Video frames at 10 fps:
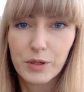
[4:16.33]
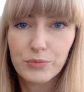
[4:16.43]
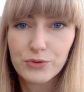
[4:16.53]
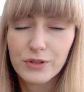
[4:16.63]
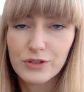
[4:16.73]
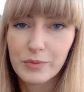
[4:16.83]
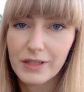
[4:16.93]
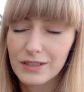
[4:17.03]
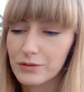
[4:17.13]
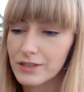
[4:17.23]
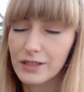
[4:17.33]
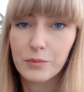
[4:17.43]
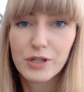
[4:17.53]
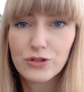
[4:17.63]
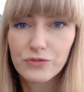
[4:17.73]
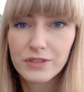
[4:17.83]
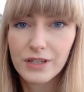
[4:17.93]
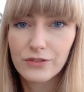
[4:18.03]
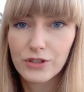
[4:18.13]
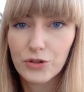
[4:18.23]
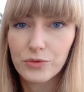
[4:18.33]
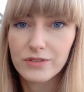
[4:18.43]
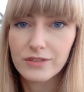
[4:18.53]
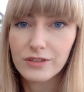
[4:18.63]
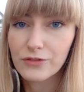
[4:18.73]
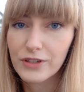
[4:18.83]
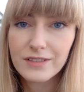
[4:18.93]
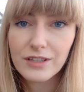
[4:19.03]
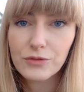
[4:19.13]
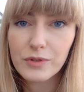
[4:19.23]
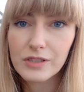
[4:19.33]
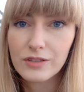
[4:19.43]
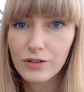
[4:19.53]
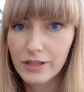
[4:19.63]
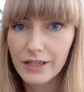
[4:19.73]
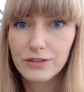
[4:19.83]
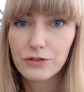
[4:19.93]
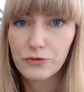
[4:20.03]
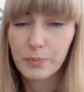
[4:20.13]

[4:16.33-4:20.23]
my pruners, because I was cutting a bunch of stuff that was infested with all kinds of